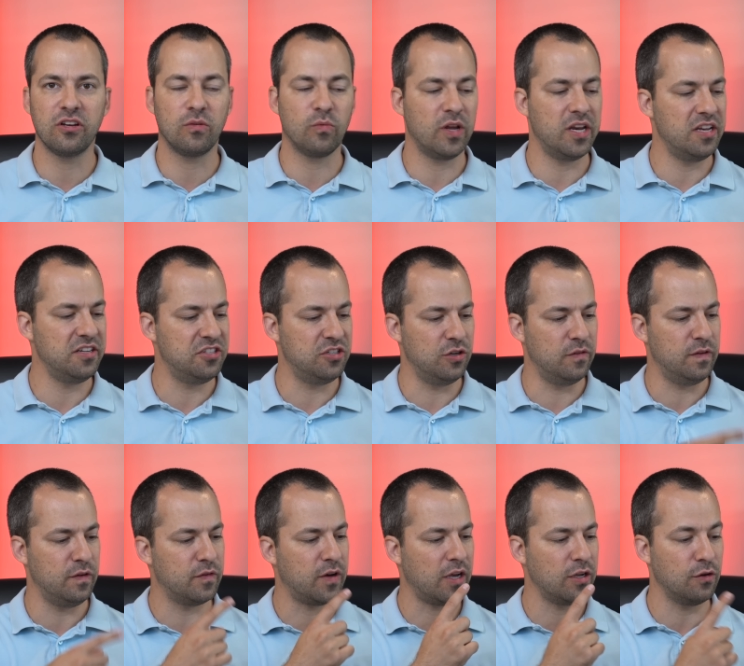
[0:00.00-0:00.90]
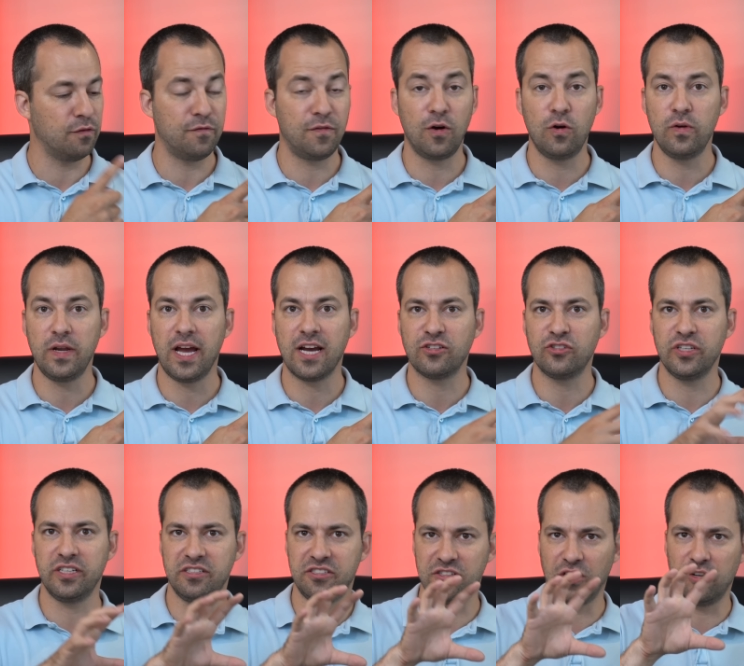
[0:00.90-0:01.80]
going to run into if you've got your phone
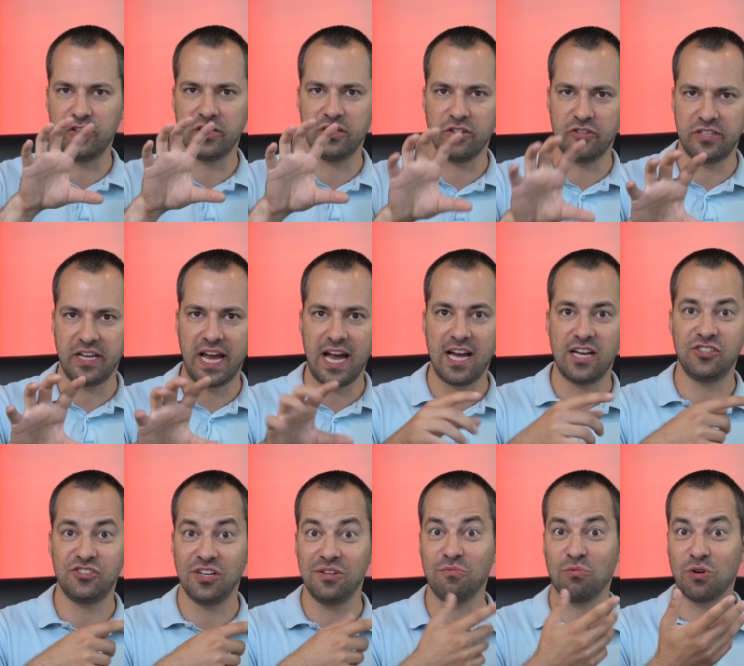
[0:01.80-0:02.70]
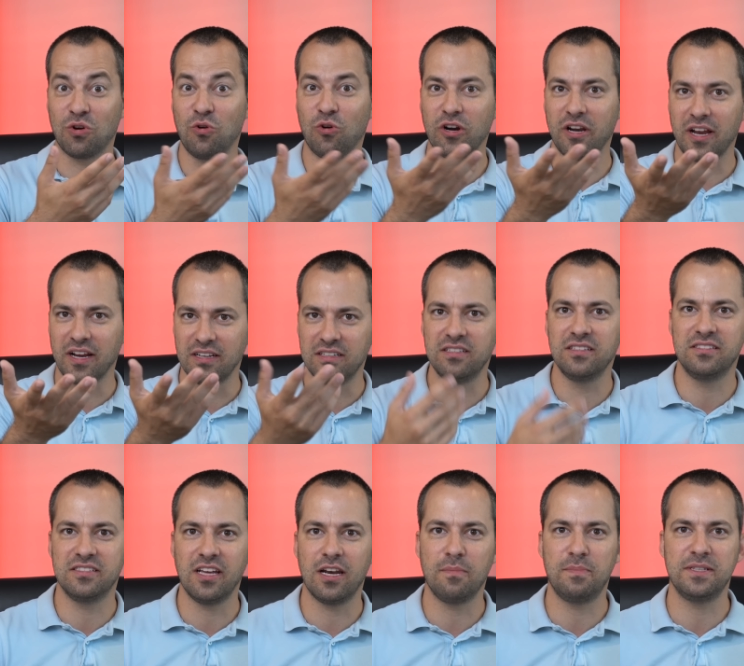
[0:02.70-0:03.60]
actually installed in your dash and recording
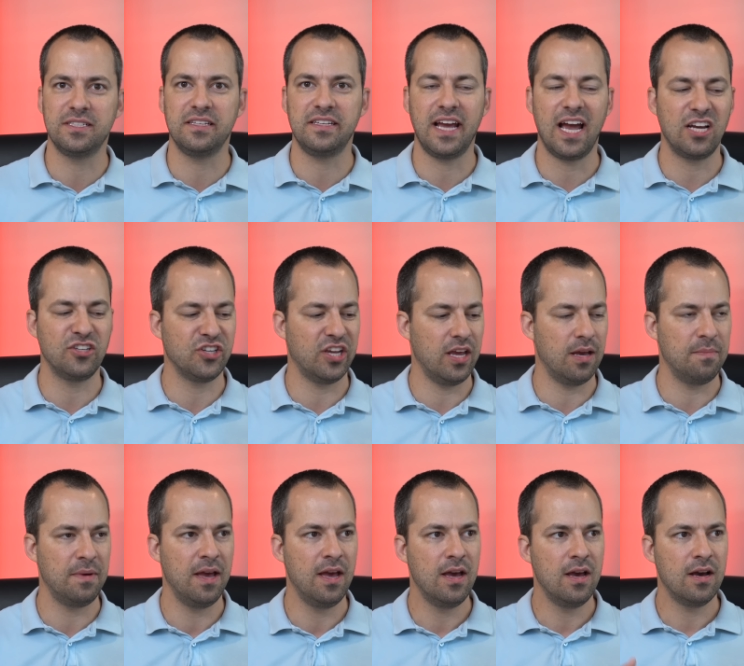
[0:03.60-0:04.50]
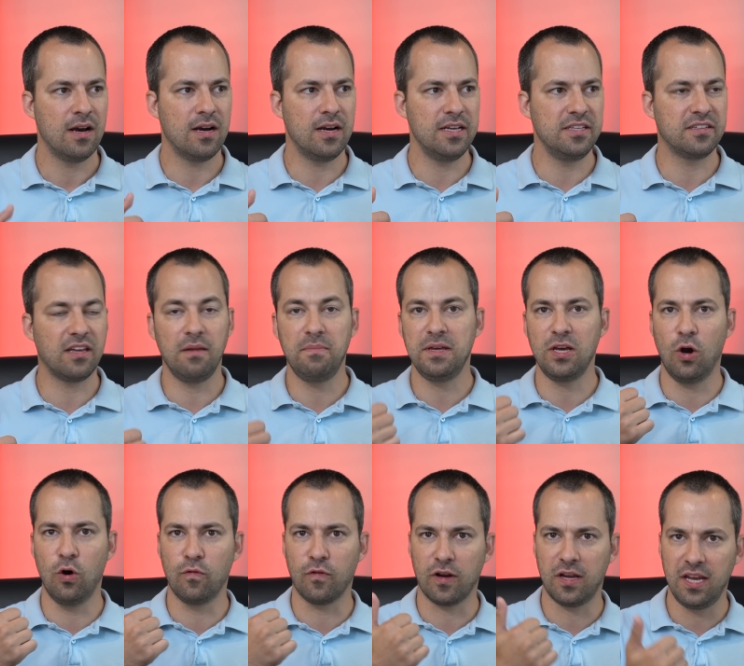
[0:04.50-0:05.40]
set up as a dash cam uh, is going to be
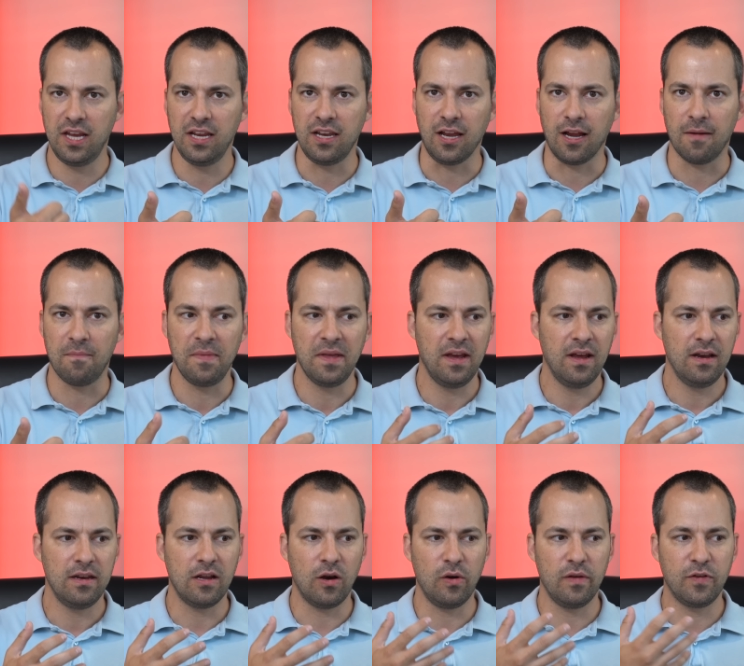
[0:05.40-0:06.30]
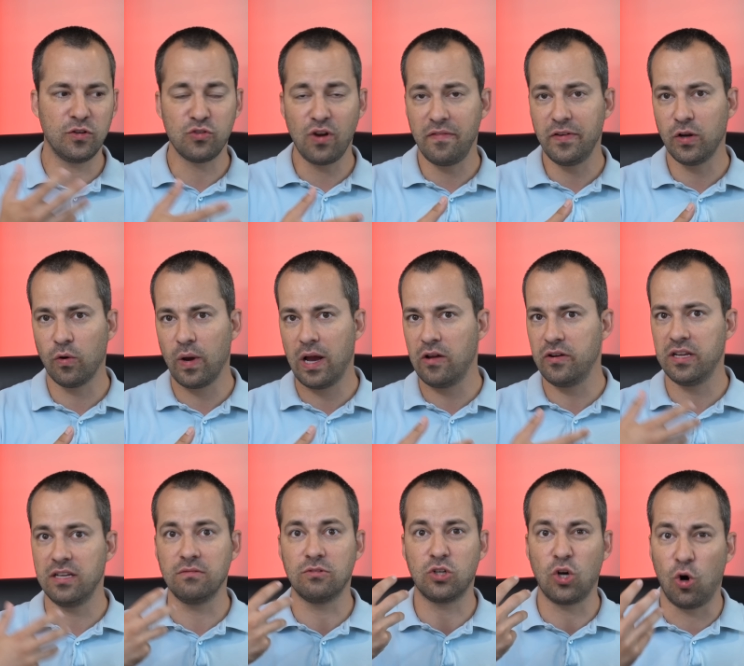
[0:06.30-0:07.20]
overheating. Now, if you're driving around
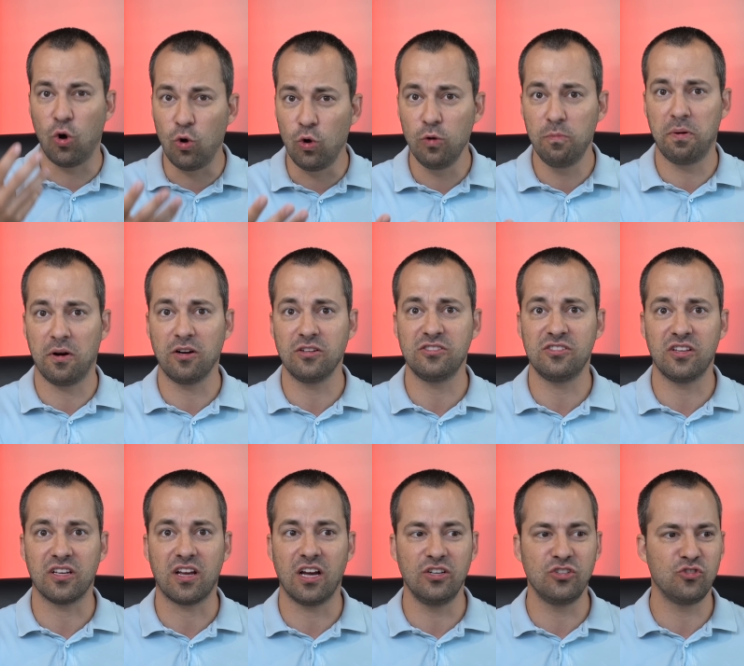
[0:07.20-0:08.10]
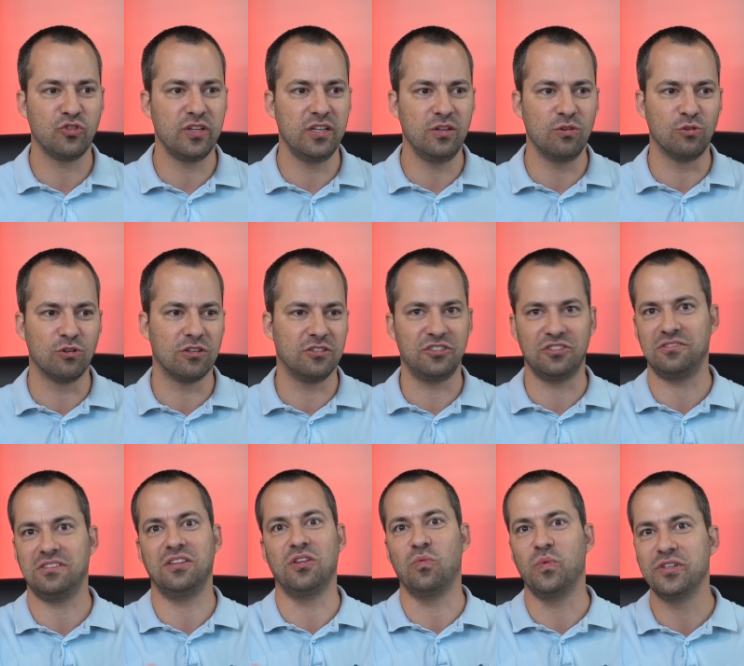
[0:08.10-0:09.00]
in cold parts of the country or
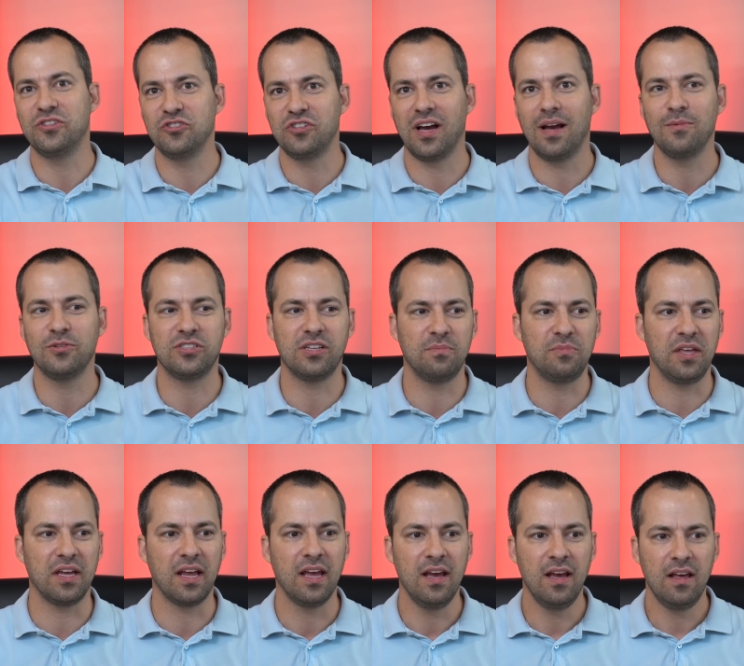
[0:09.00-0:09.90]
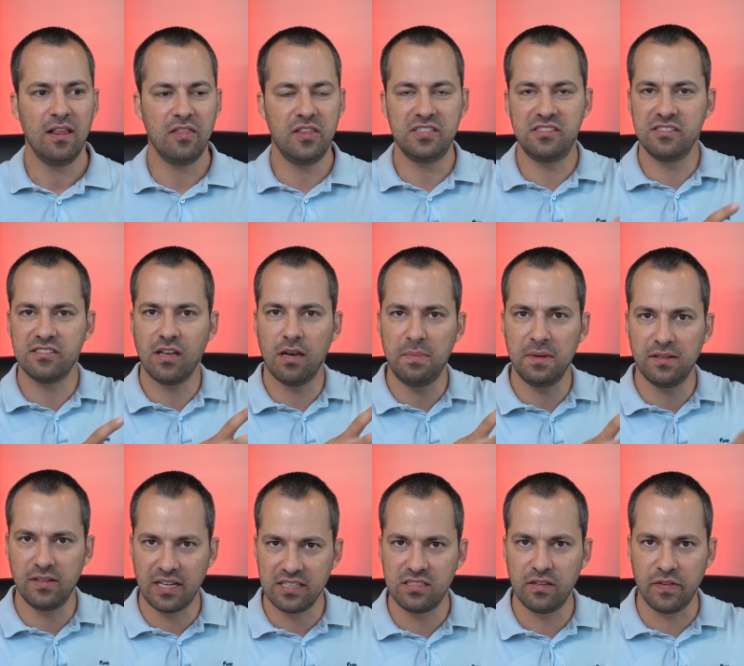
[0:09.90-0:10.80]
just in the wintertime or something, this is going to be
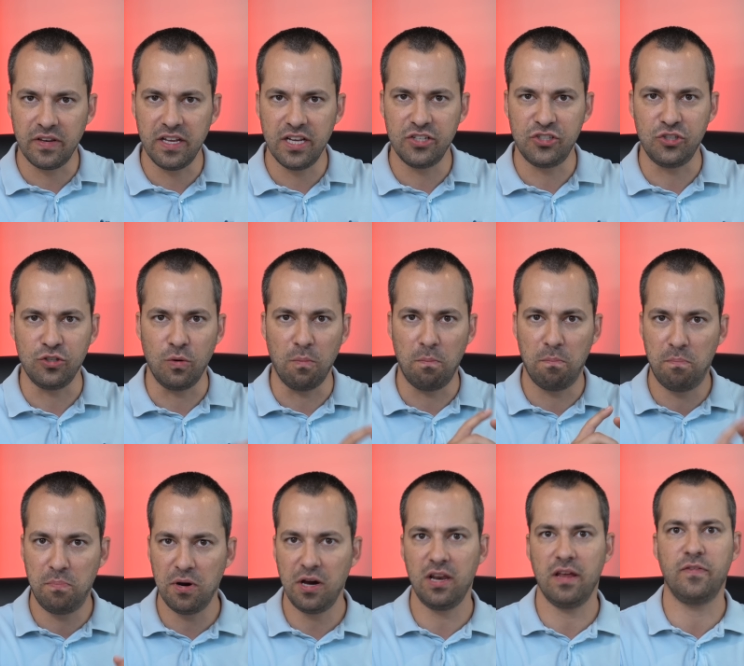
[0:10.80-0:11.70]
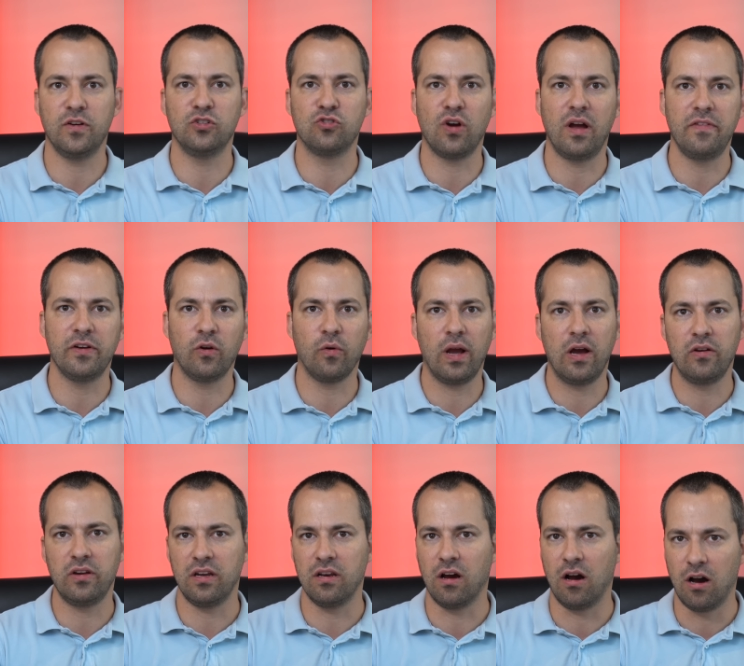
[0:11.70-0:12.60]
less of an issue. But if you're driving
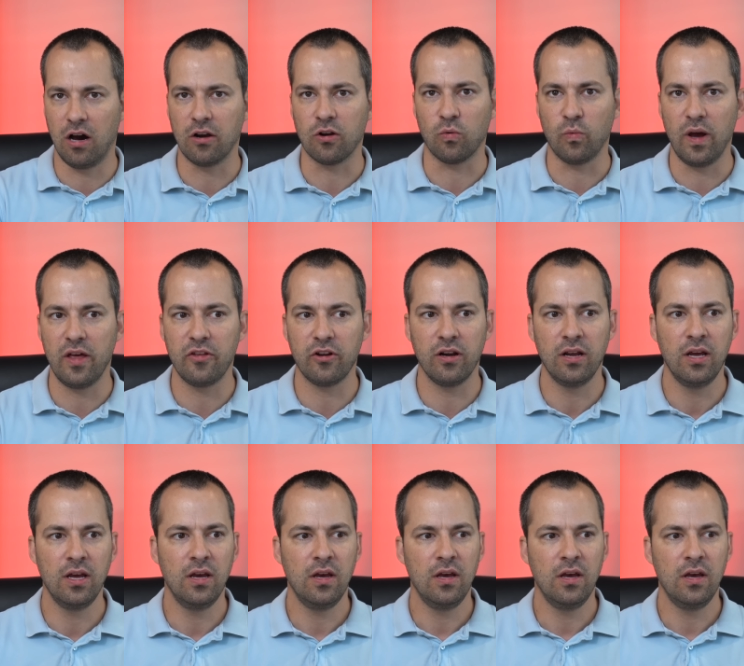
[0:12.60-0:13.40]
around in hotter weather,